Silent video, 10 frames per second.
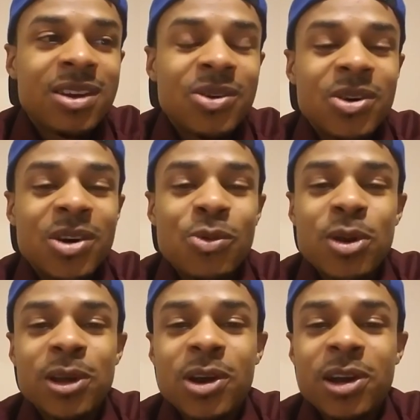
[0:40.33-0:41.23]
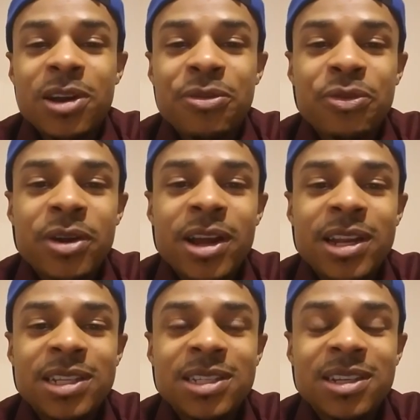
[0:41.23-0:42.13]
one a good
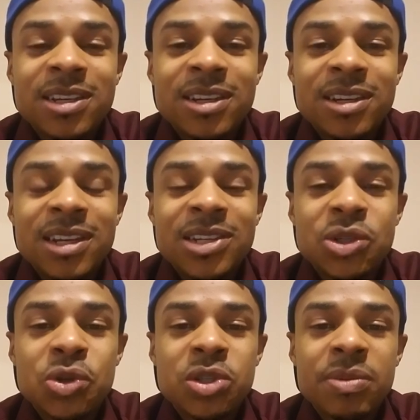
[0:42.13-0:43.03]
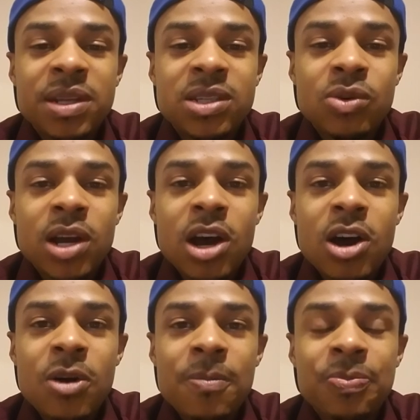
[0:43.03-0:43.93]
friend is uh, introducing me to
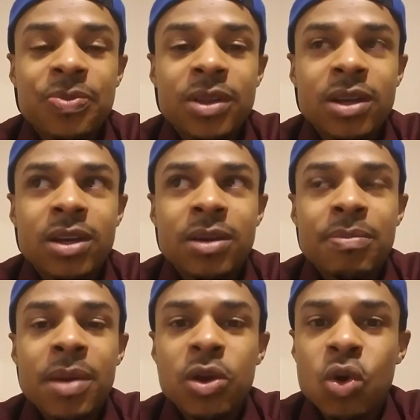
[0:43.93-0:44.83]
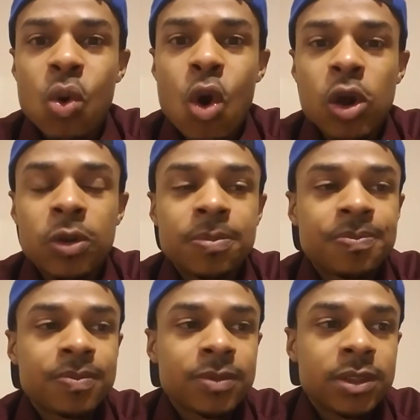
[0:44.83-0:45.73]
called uh, medical water.
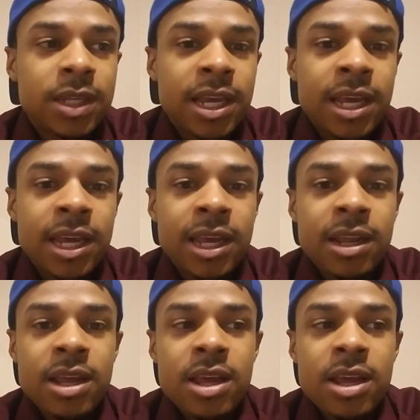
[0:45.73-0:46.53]
And